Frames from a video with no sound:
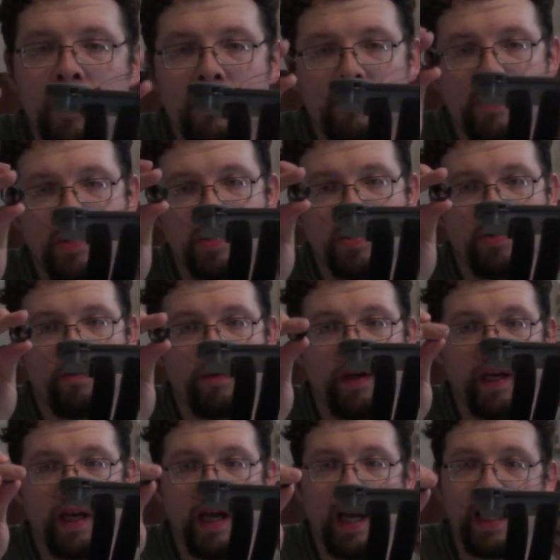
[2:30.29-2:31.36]
This is the
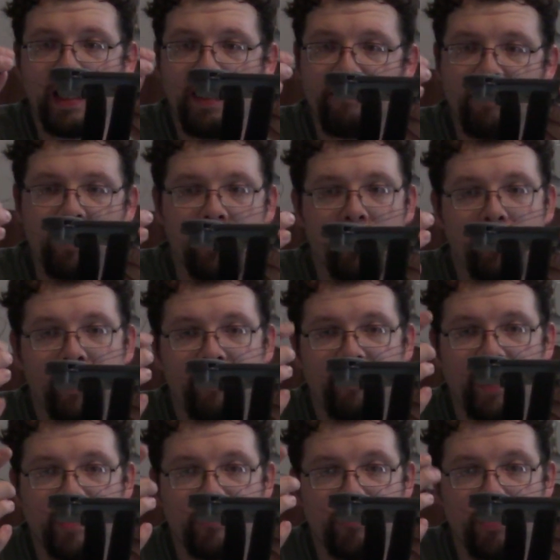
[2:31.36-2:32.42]
ring. I left a little bit of
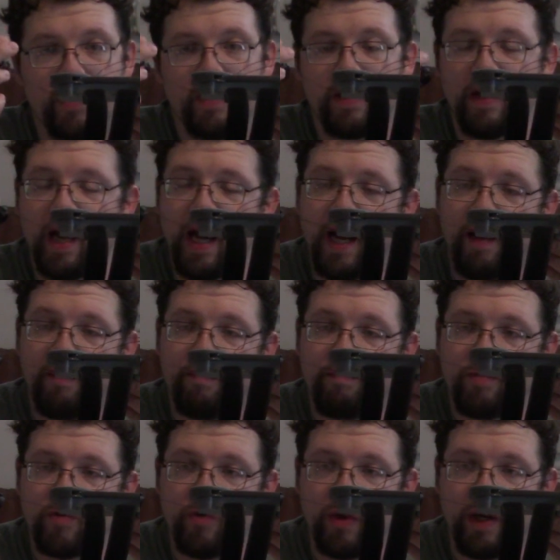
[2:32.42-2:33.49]
extra
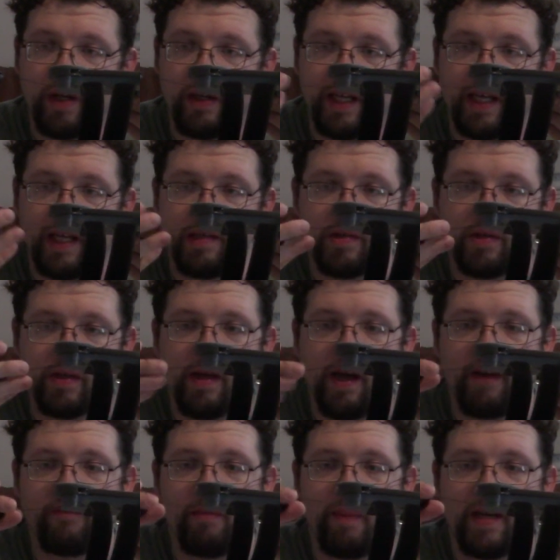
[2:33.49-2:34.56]
string on the end, so you
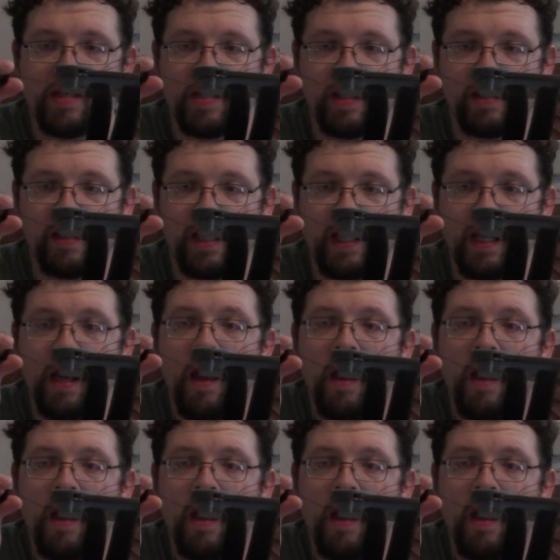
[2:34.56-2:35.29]
have to basically